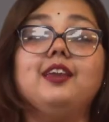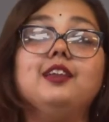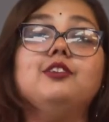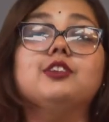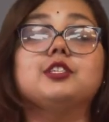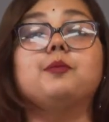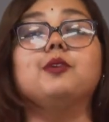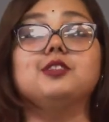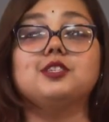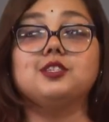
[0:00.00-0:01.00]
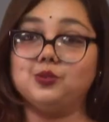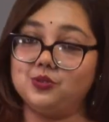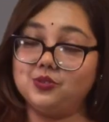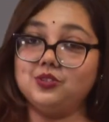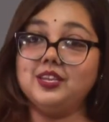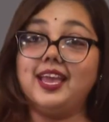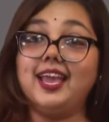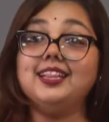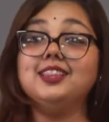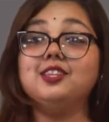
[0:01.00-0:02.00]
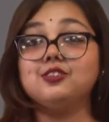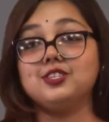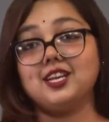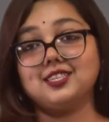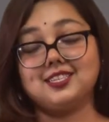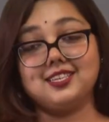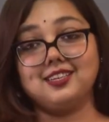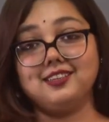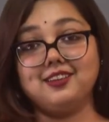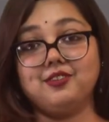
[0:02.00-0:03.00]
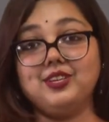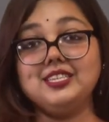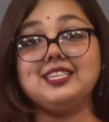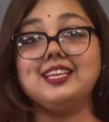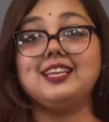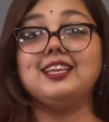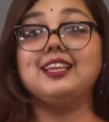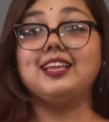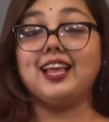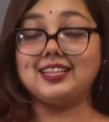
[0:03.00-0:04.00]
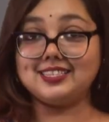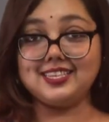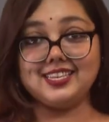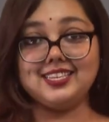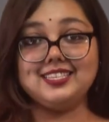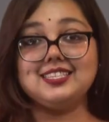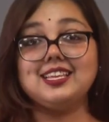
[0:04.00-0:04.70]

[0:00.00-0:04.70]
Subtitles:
In response, Tuntun enthusiastically agrees and says,